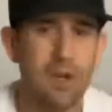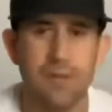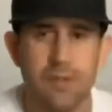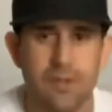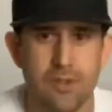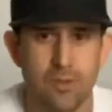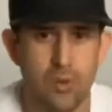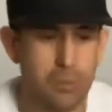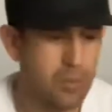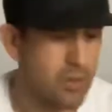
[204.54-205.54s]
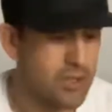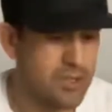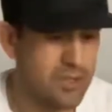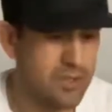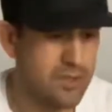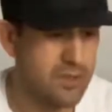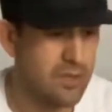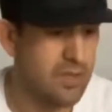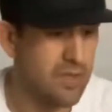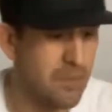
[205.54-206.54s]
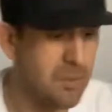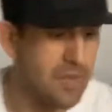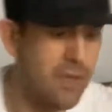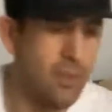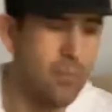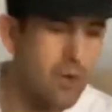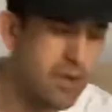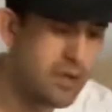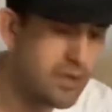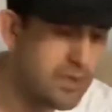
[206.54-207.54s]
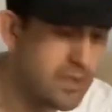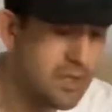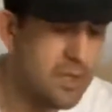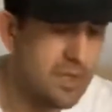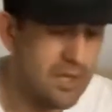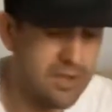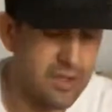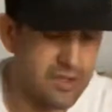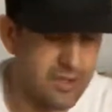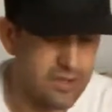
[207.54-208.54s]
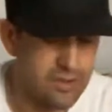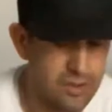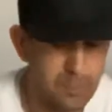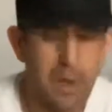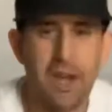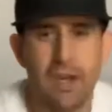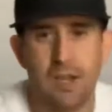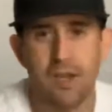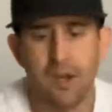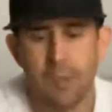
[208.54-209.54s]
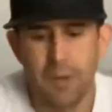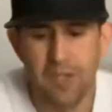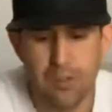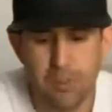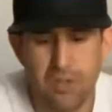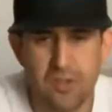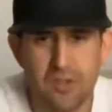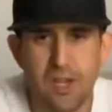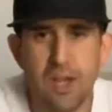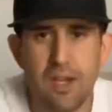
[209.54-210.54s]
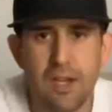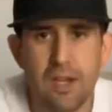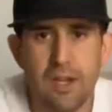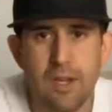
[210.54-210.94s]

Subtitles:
covers the swim portion, up and out of the water, and then into the bike. I actually purchased a